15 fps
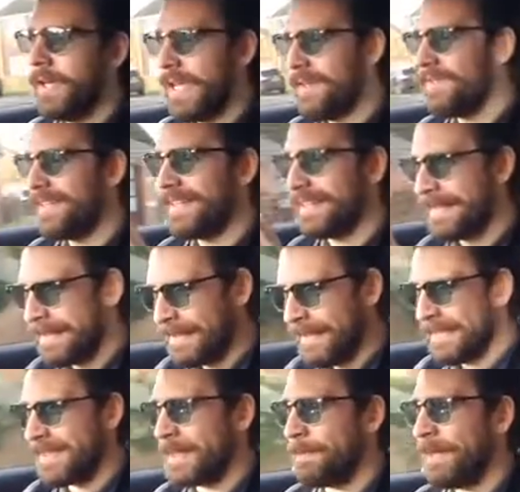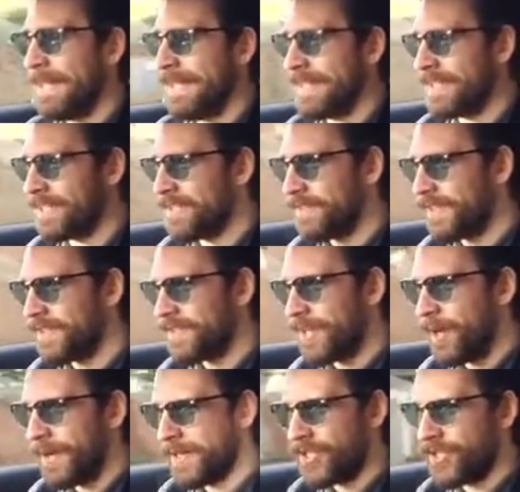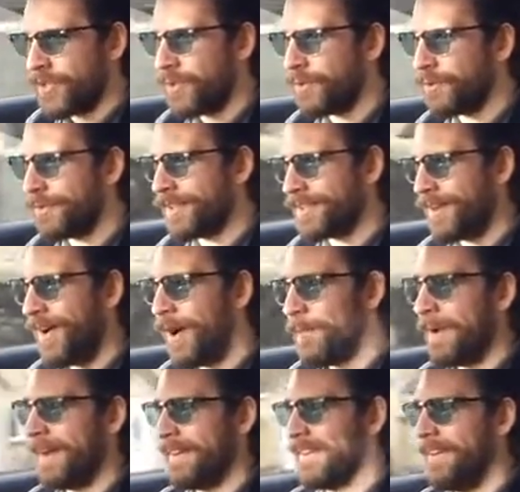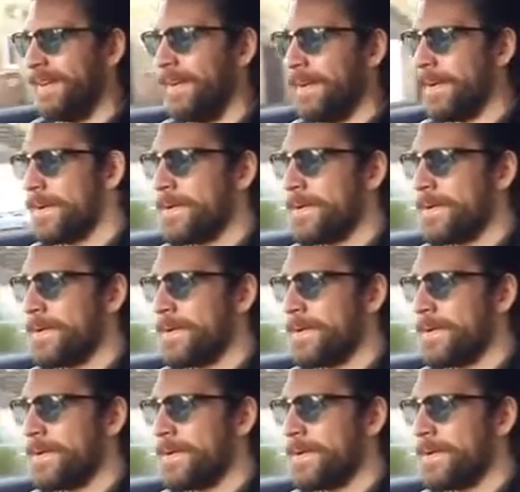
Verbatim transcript: Even at this speed, it just feels so in tune with the tarmac, you know.